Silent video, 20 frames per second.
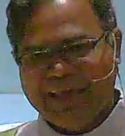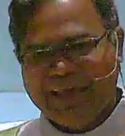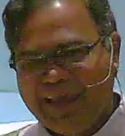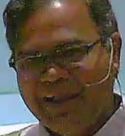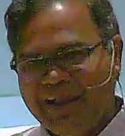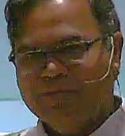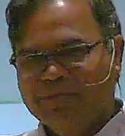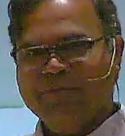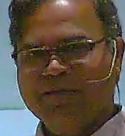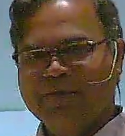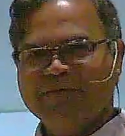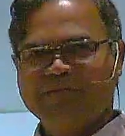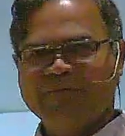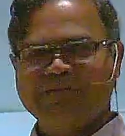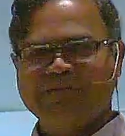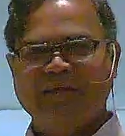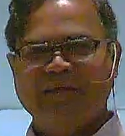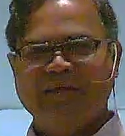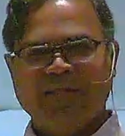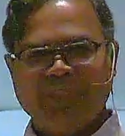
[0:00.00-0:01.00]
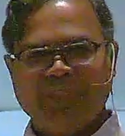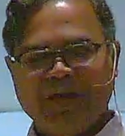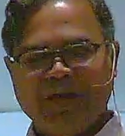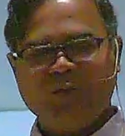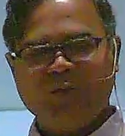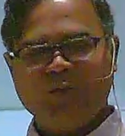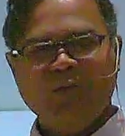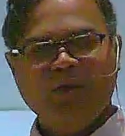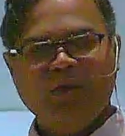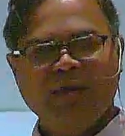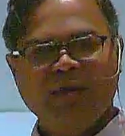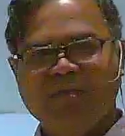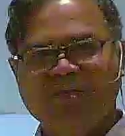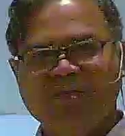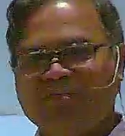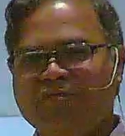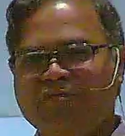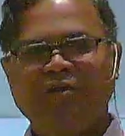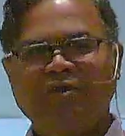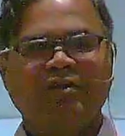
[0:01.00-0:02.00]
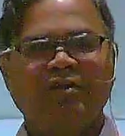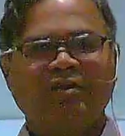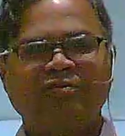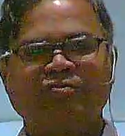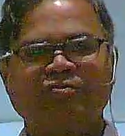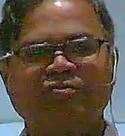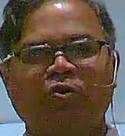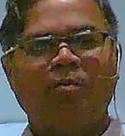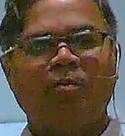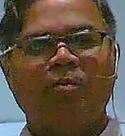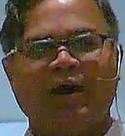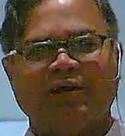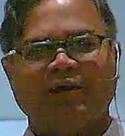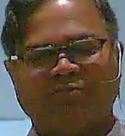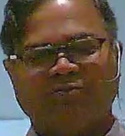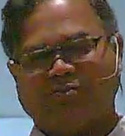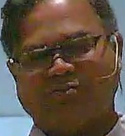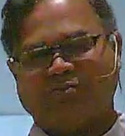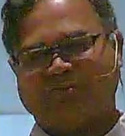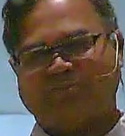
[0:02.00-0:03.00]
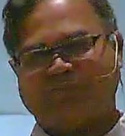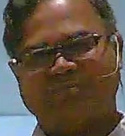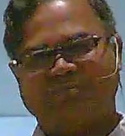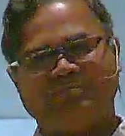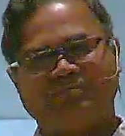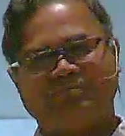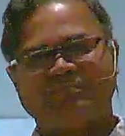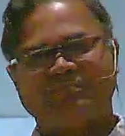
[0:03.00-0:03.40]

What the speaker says: the elements that we fear so much.